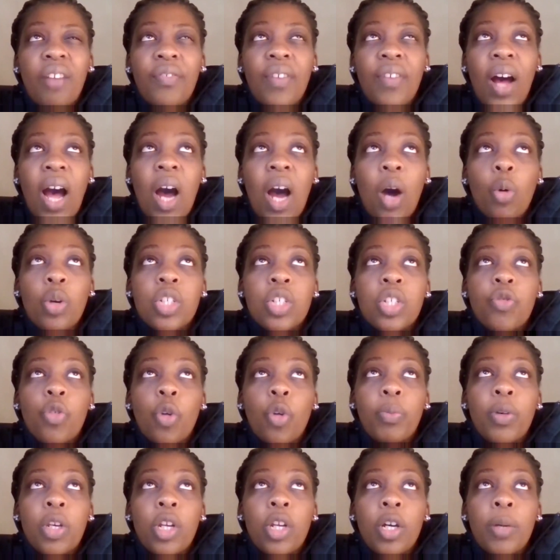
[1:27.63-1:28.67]
hours from
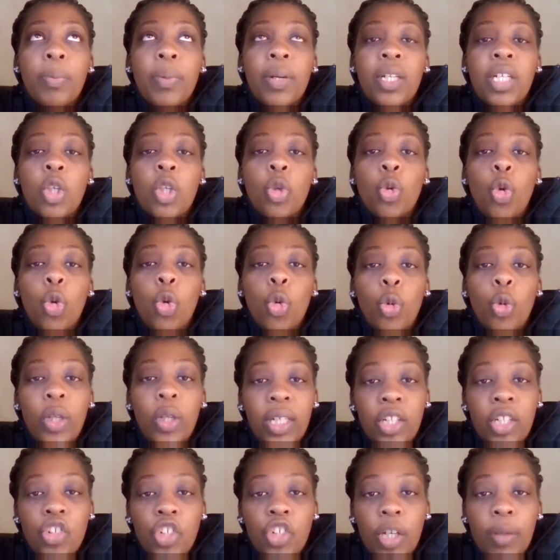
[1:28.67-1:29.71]
Durban in Ulundi,
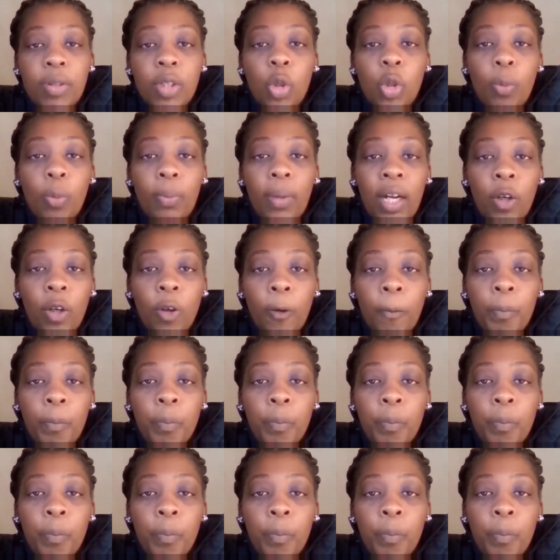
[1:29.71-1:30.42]
James Numalo.